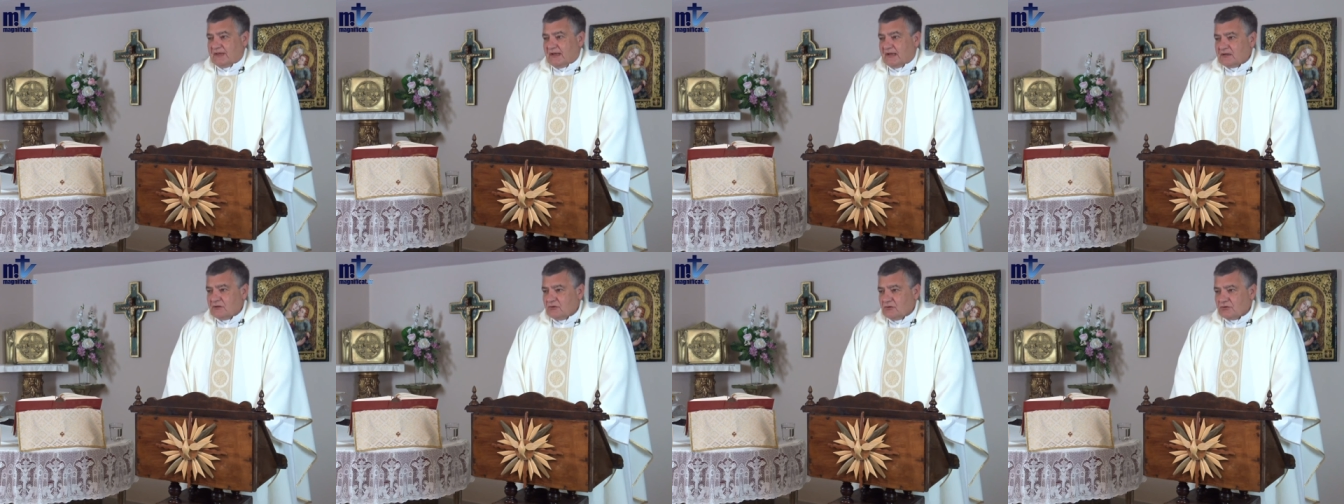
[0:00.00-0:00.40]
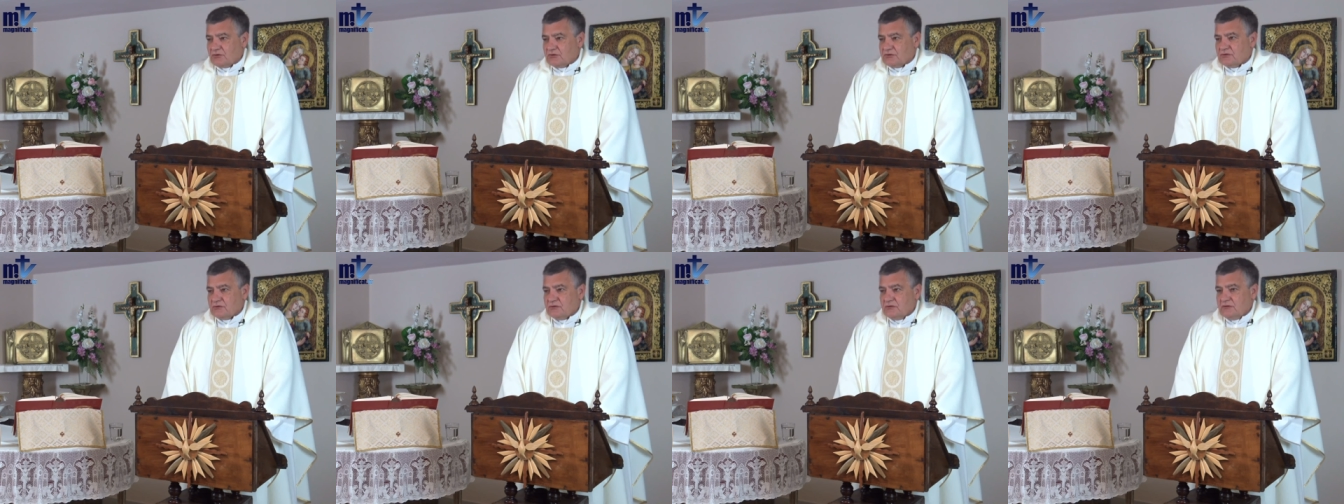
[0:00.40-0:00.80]
But
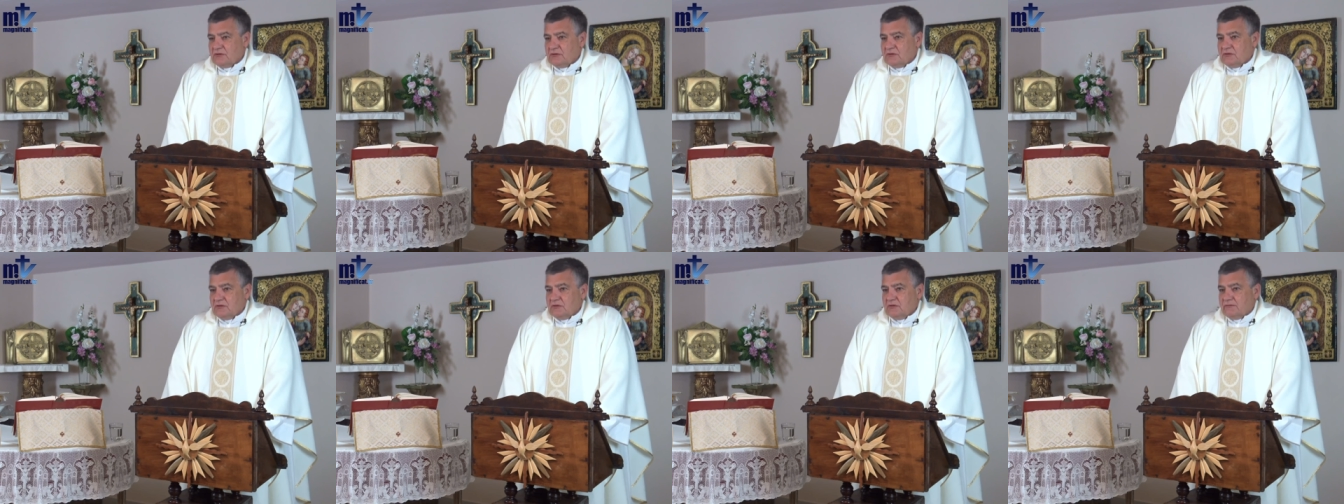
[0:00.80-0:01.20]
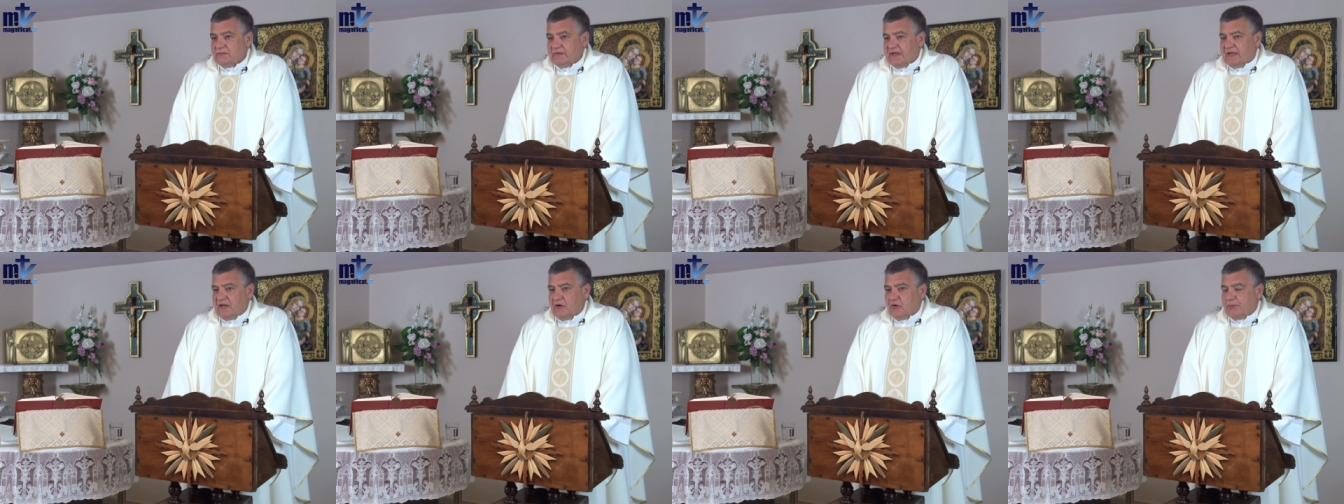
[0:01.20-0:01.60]

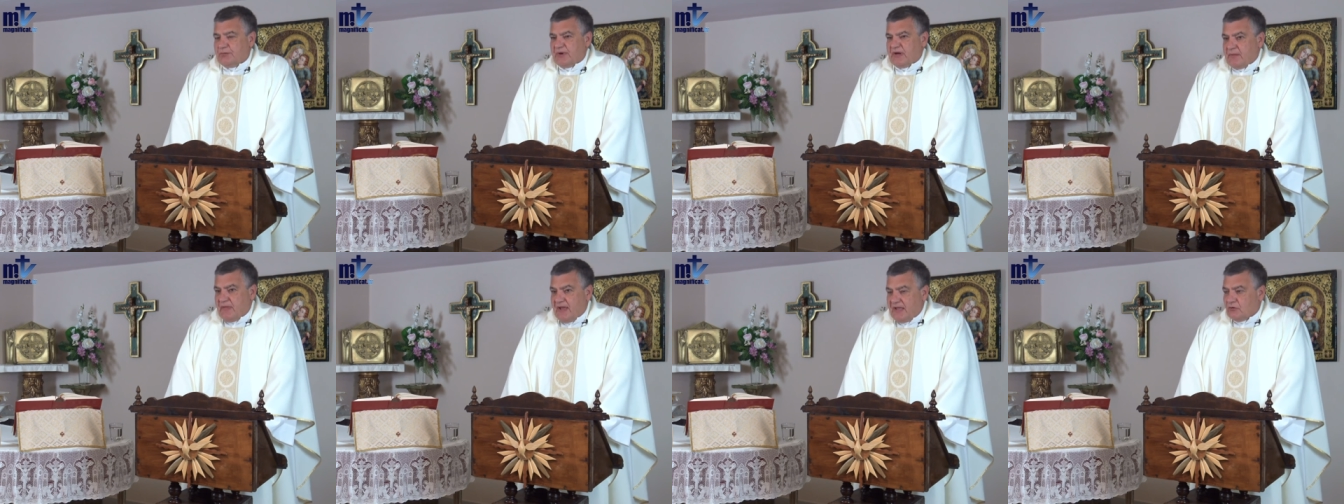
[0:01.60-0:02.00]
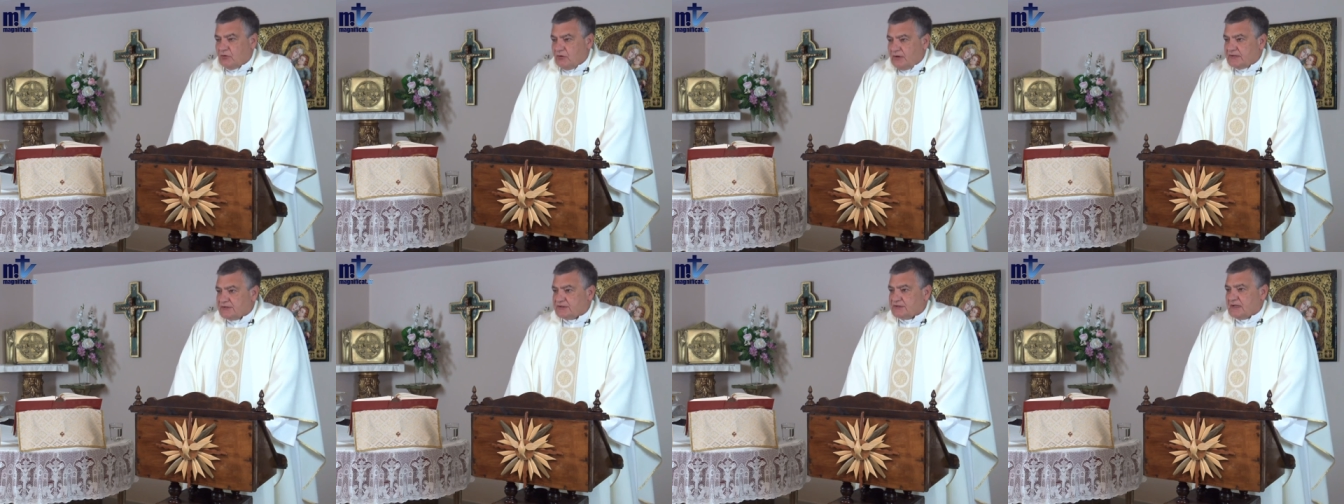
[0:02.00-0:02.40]
to forget that the
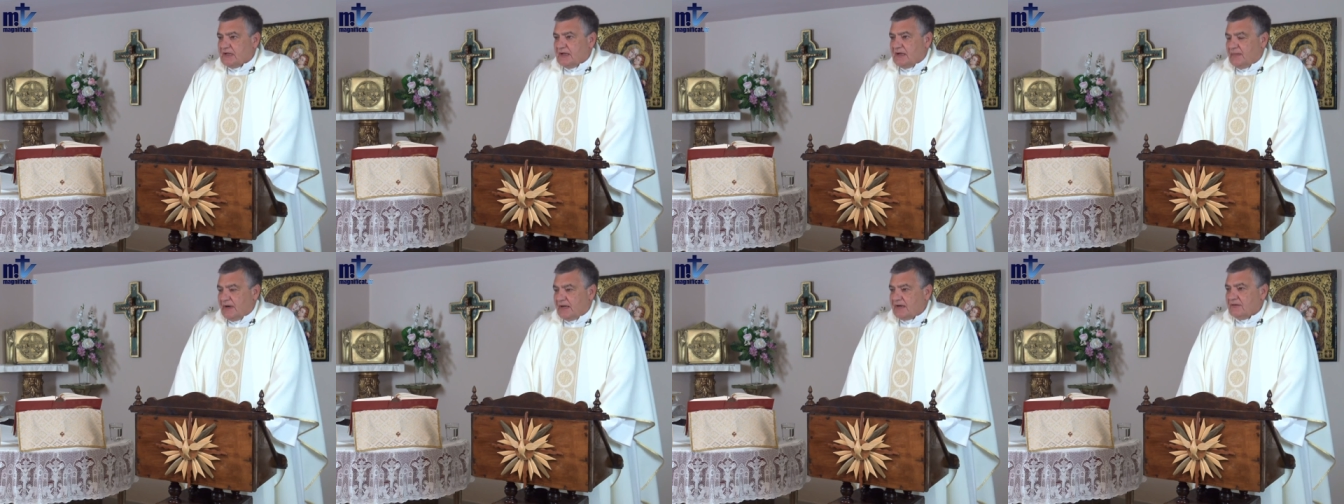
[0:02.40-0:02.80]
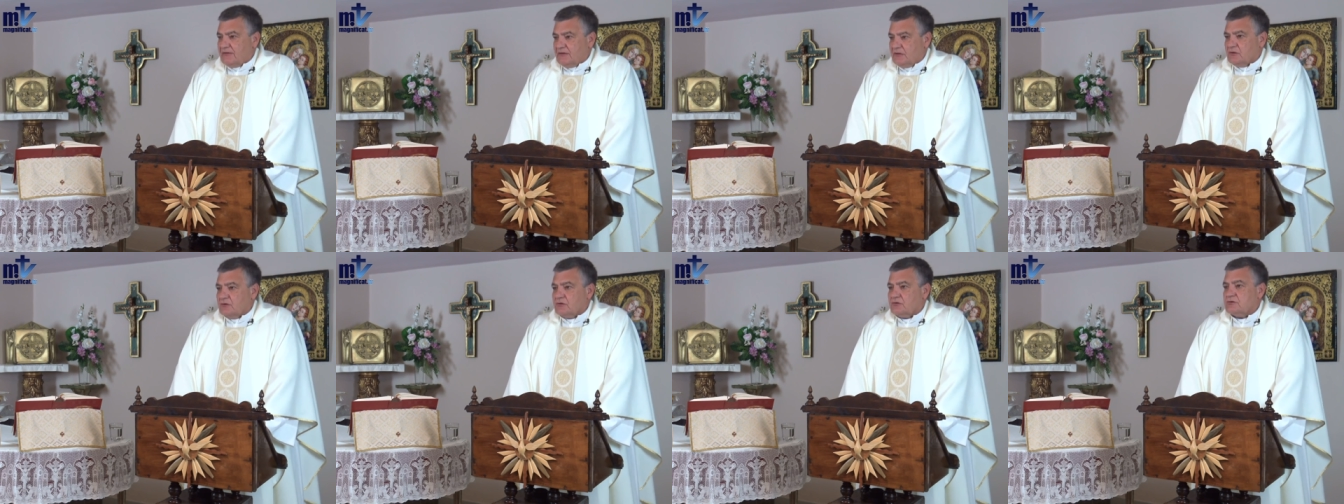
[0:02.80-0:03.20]
first thing is
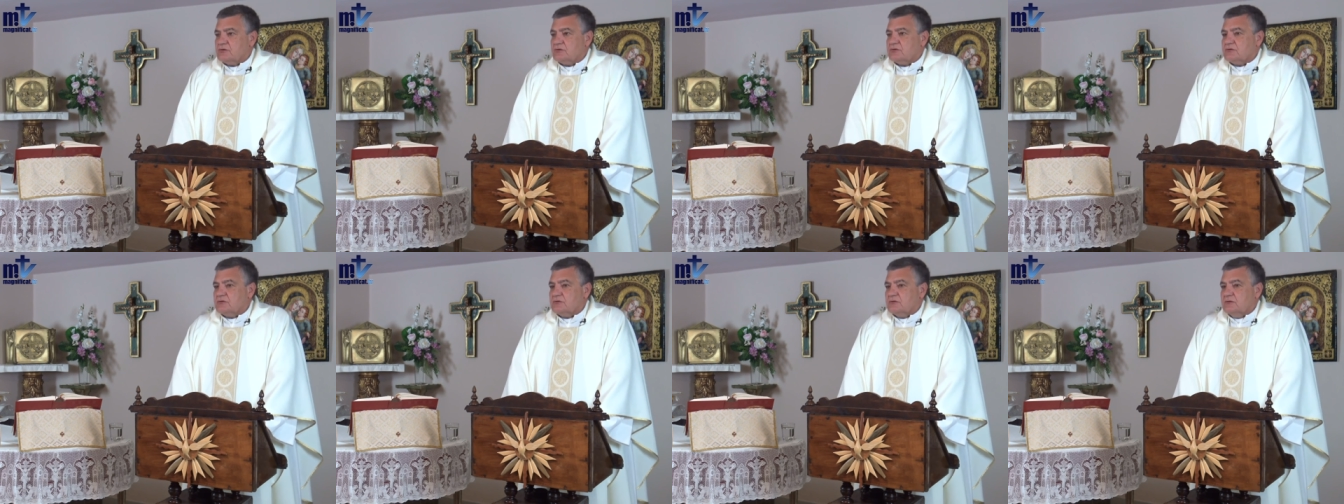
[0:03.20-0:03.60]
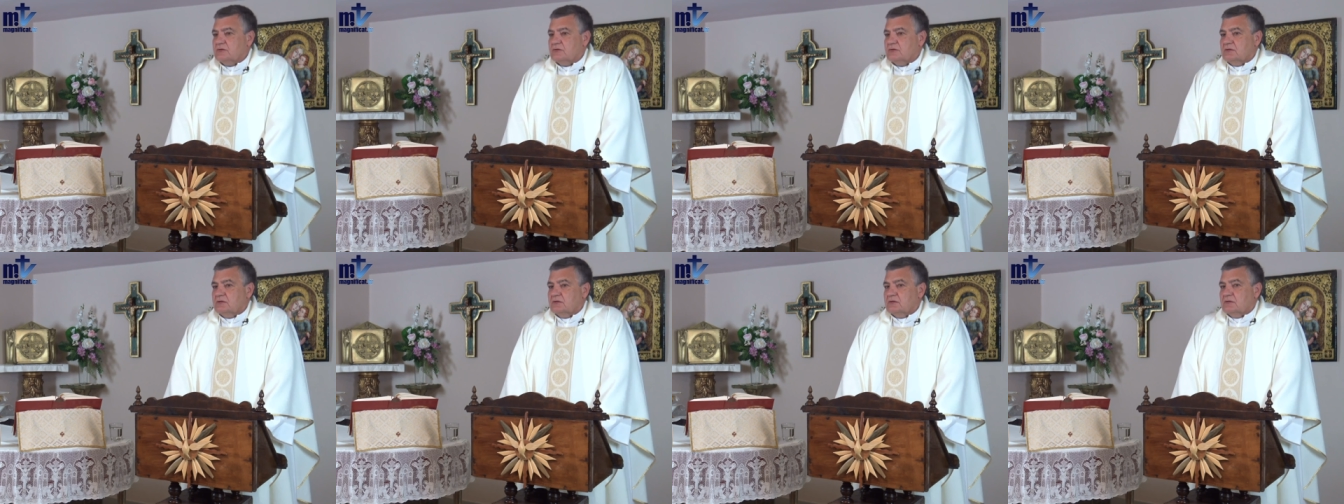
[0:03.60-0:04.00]
to love God
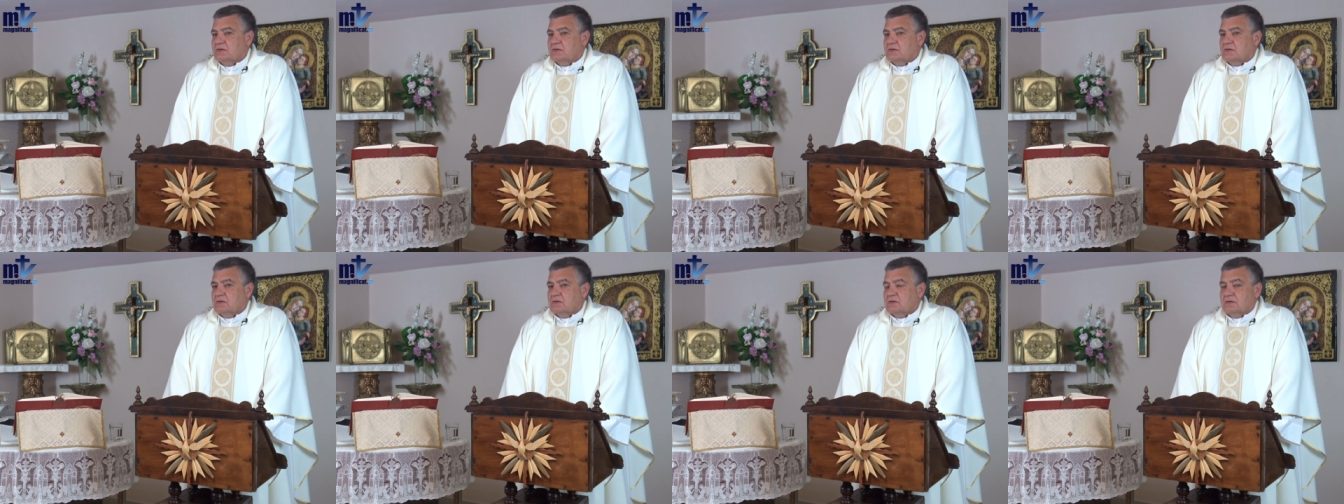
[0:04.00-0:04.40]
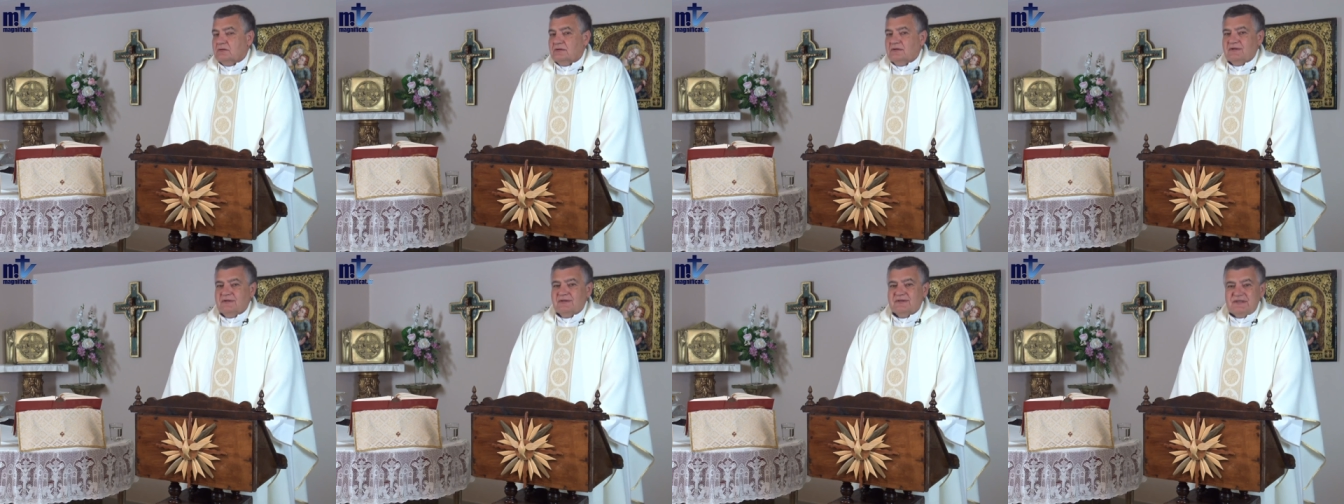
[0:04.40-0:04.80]

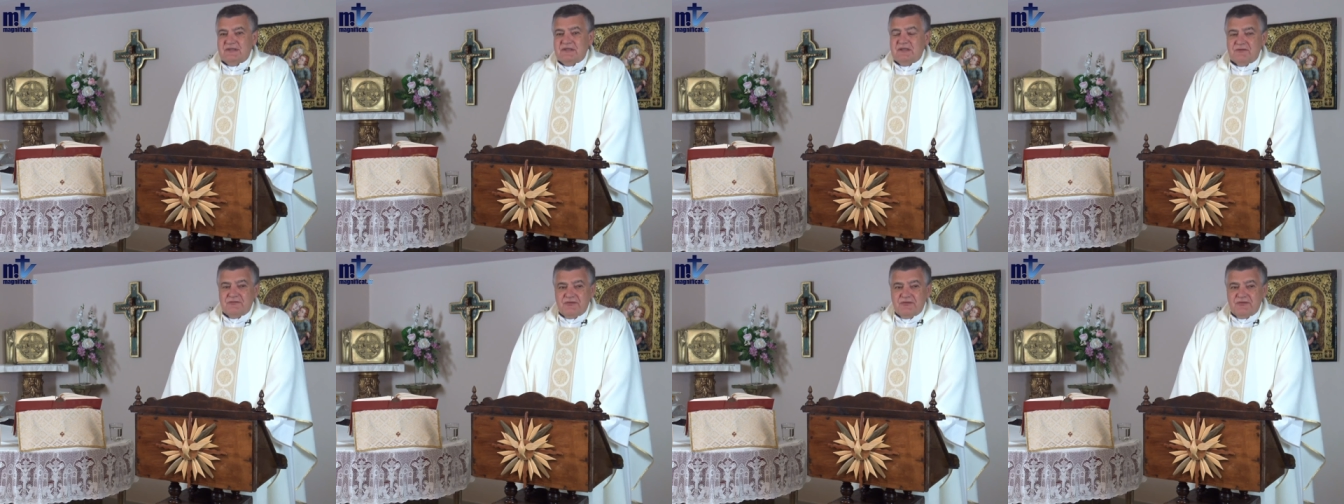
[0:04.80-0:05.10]
means that